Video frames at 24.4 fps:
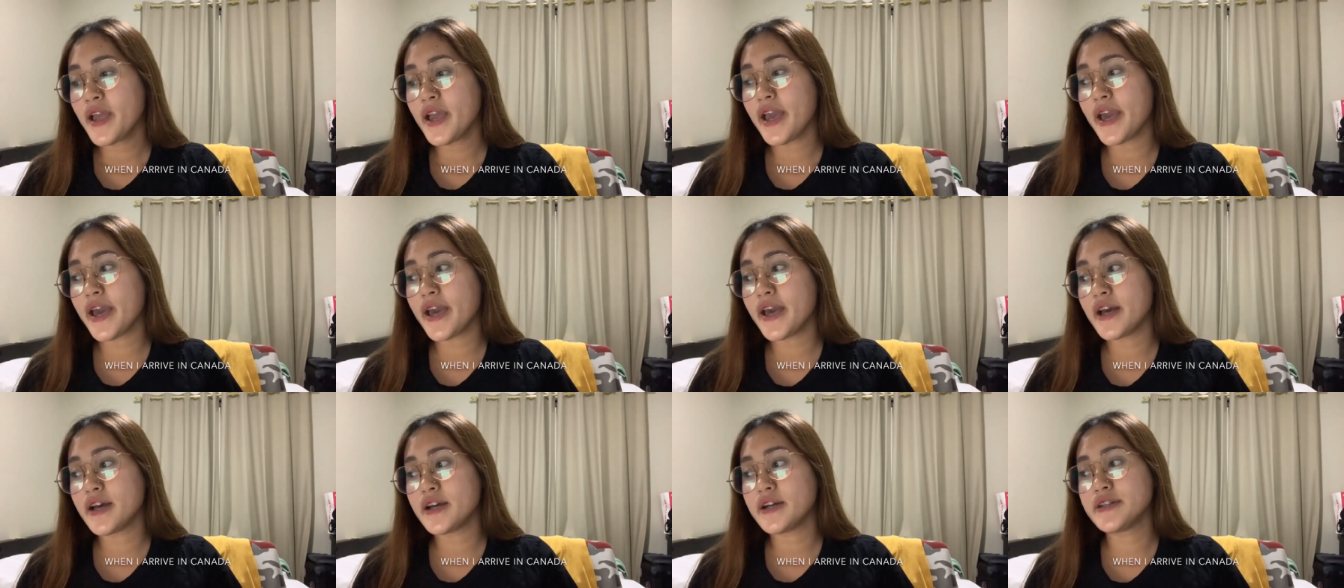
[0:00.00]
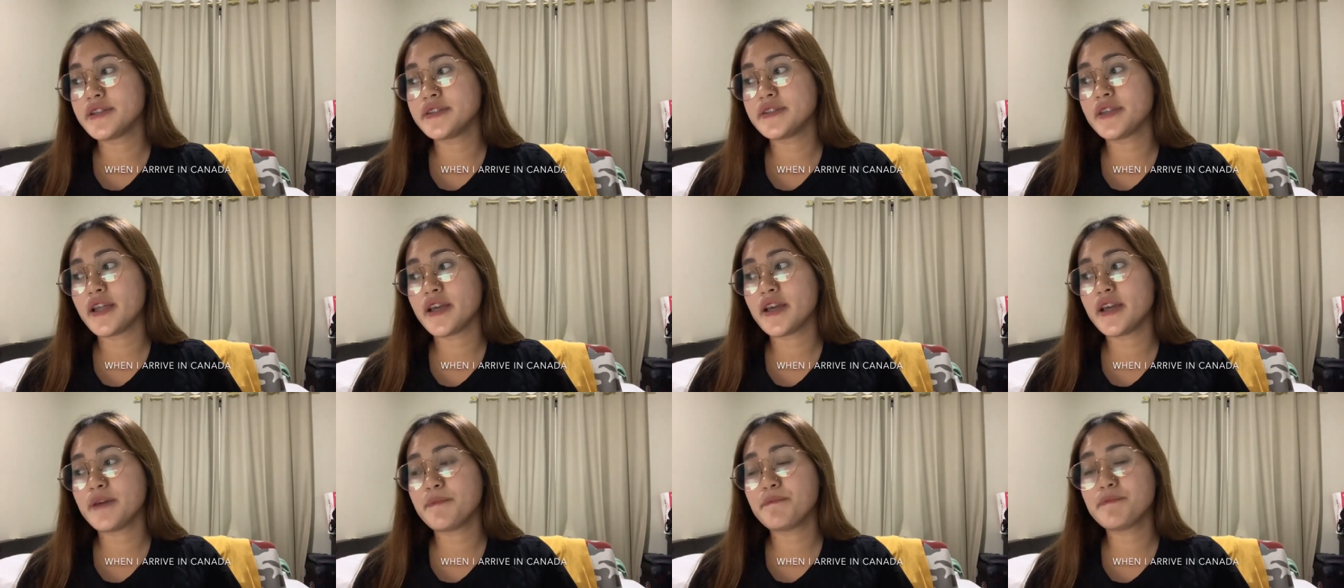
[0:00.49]
and
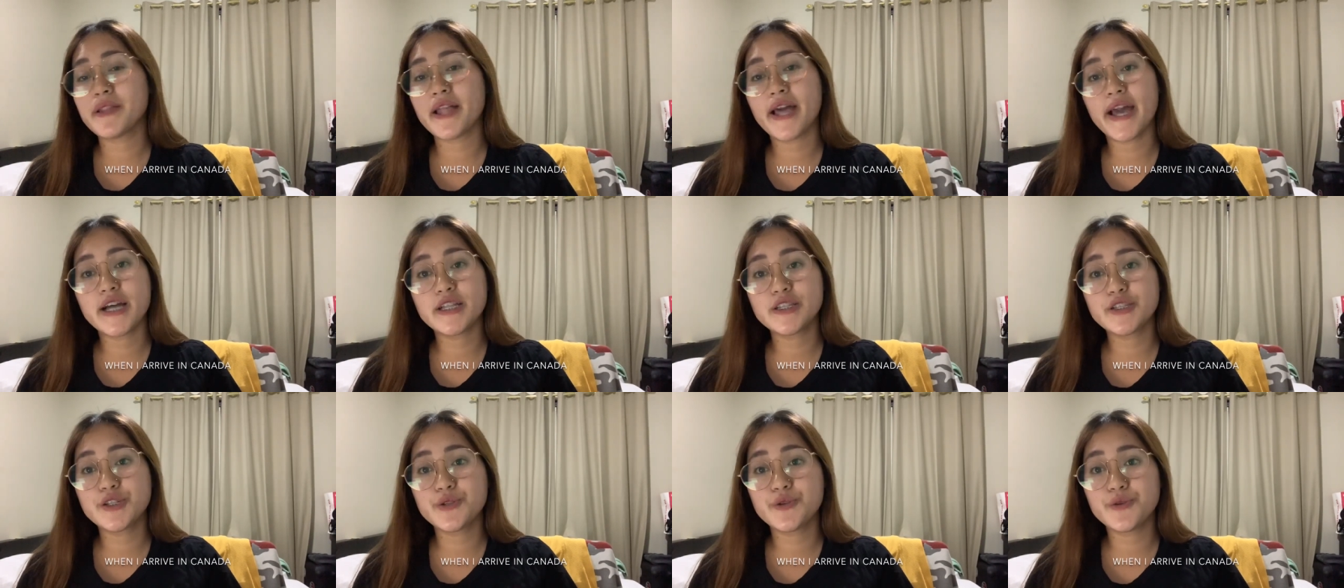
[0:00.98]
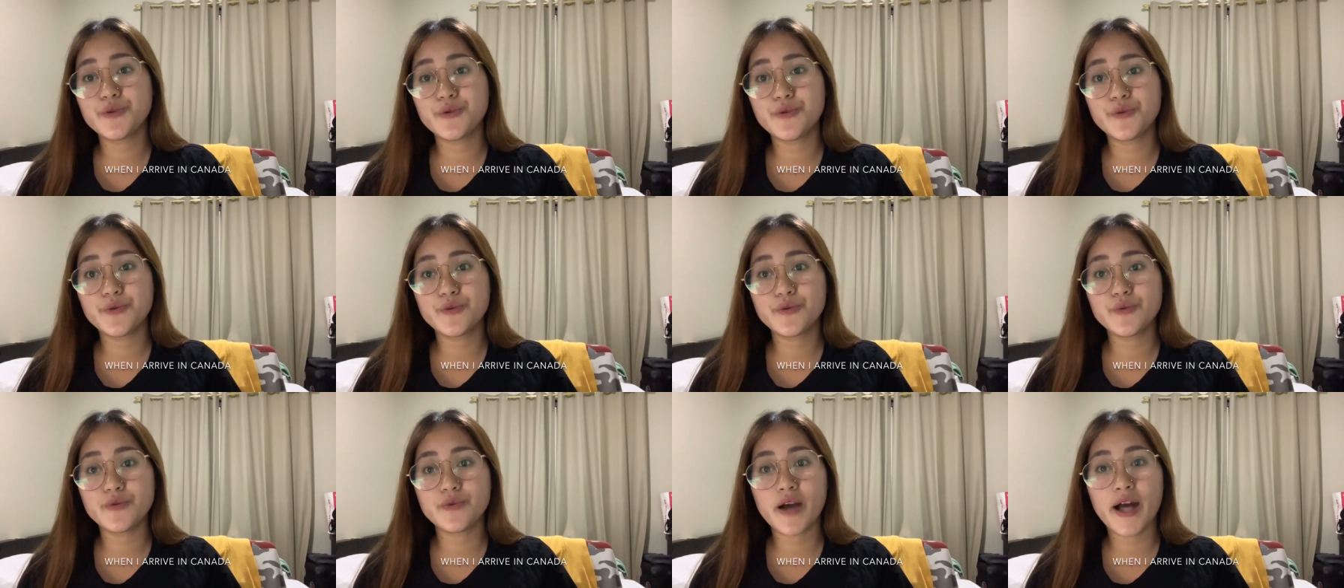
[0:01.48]
they plan
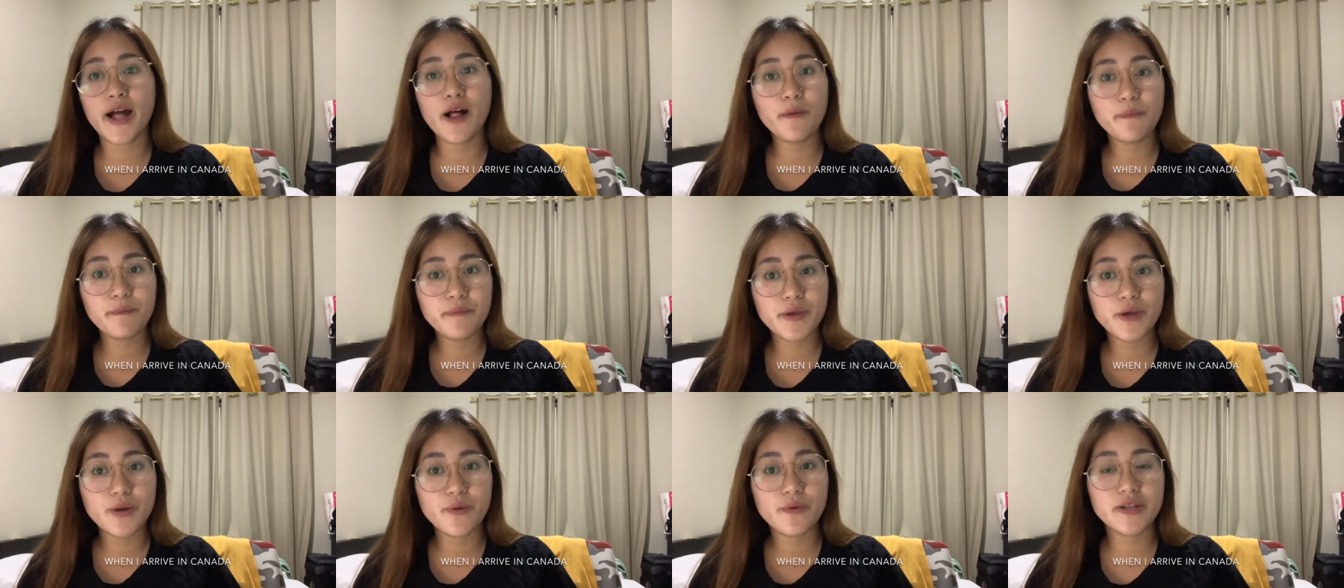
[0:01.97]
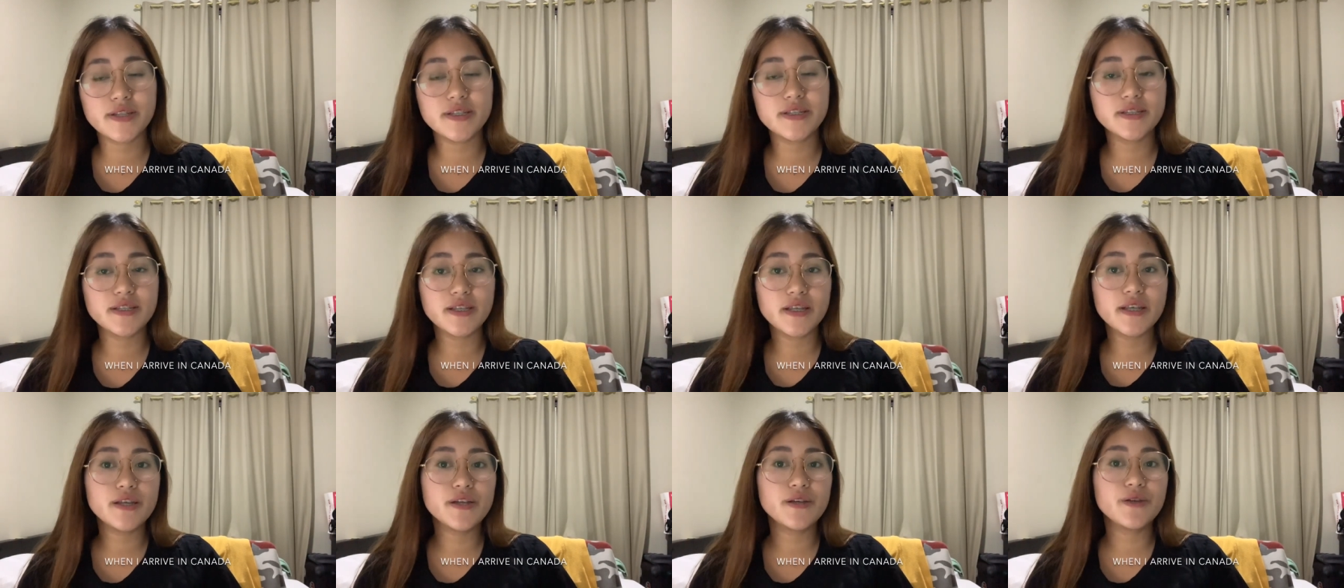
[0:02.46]
to help you and
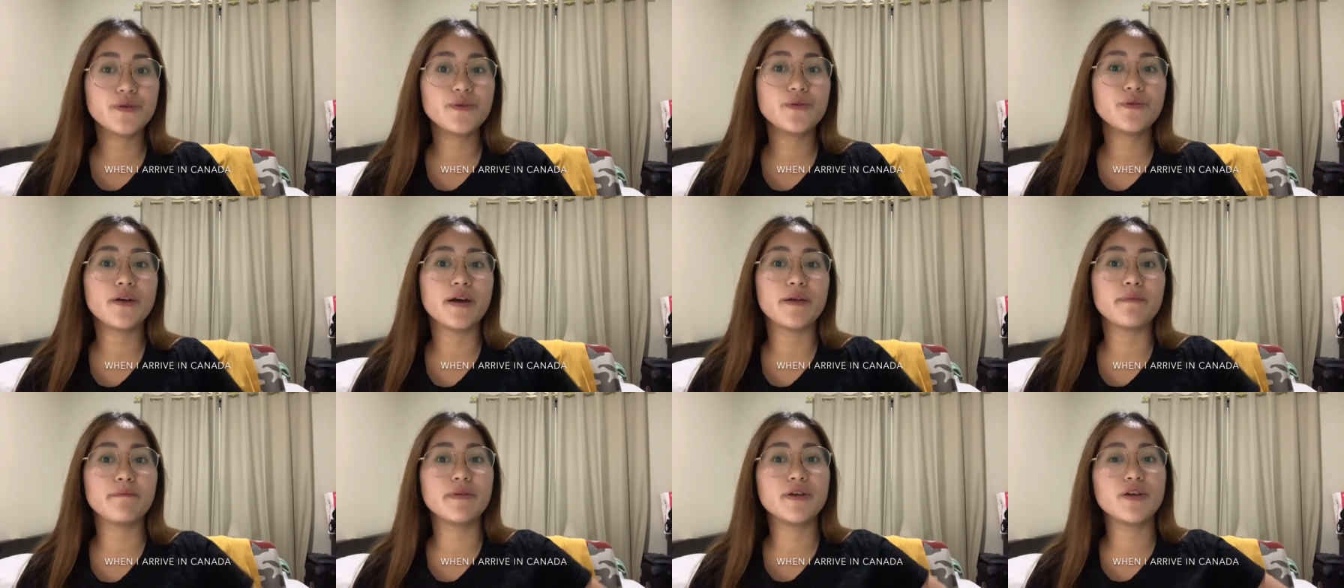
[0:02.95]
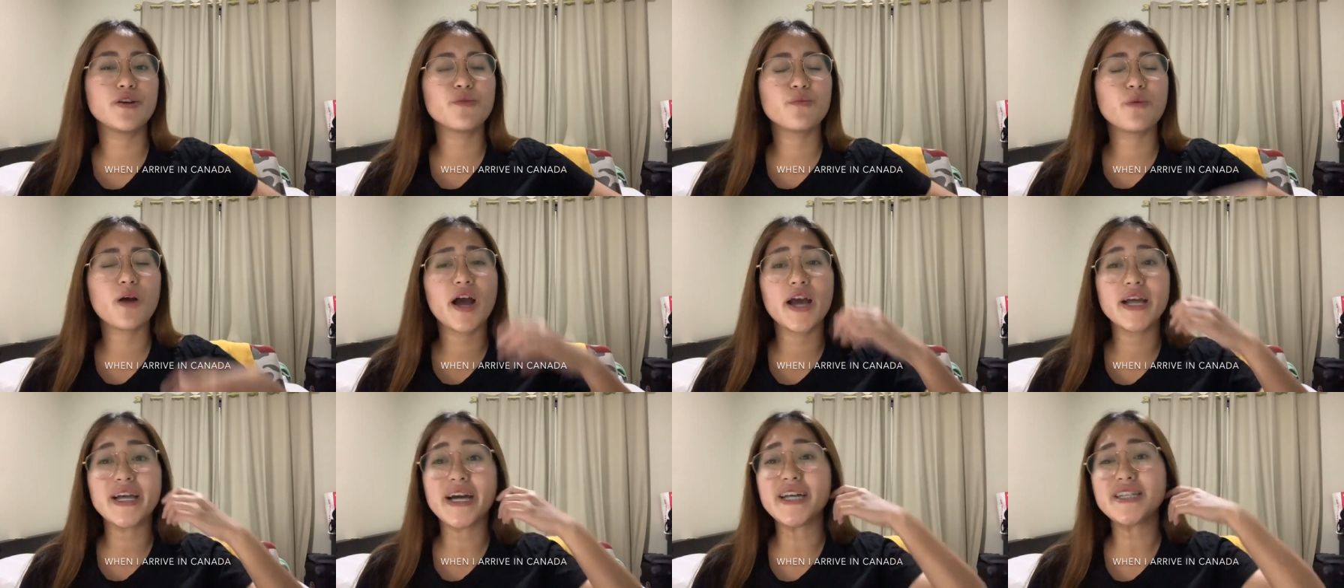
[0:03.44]
see you and be your
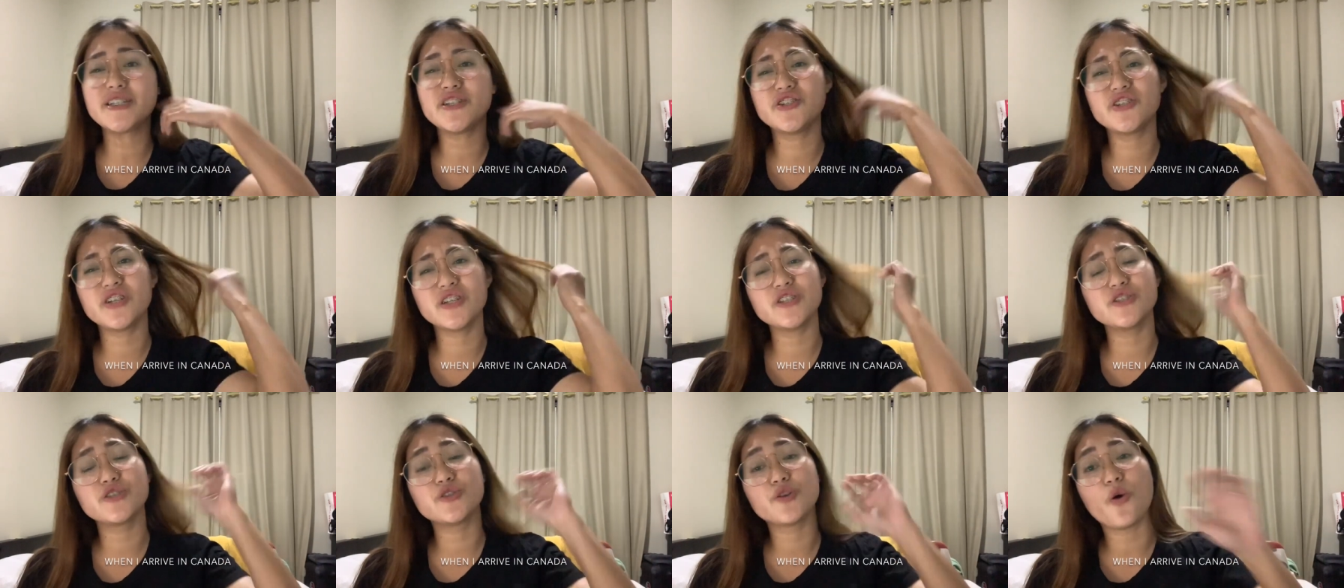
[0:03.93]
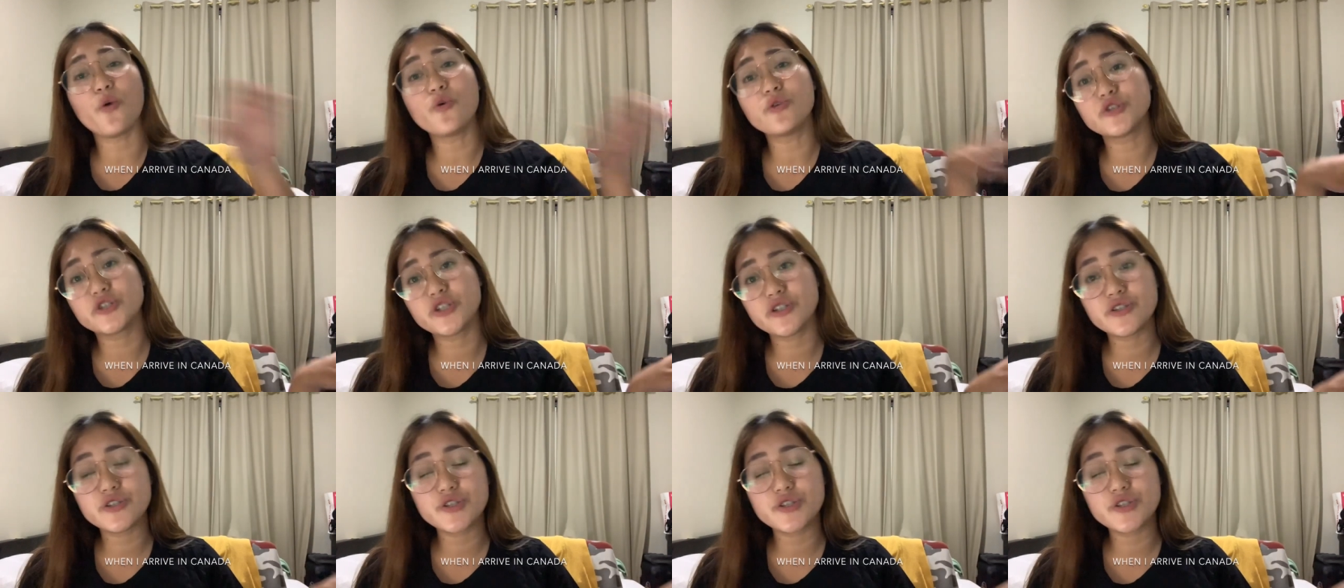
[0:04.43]
ride, I suggest don't